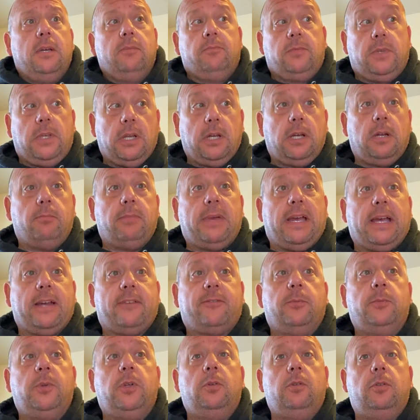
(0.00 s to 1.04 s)
getting them back
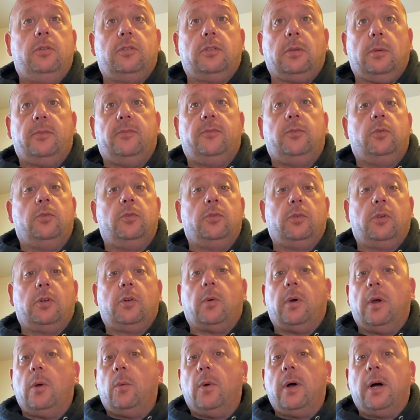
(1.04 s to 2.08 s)
from you. Some of you are doing
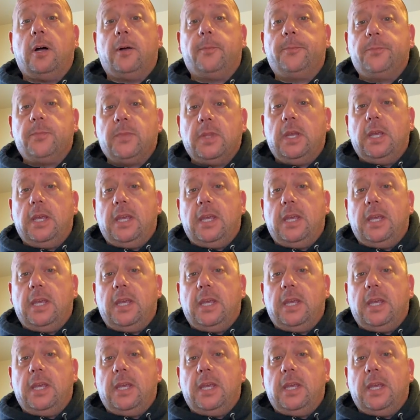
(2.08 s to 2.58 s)
quite well.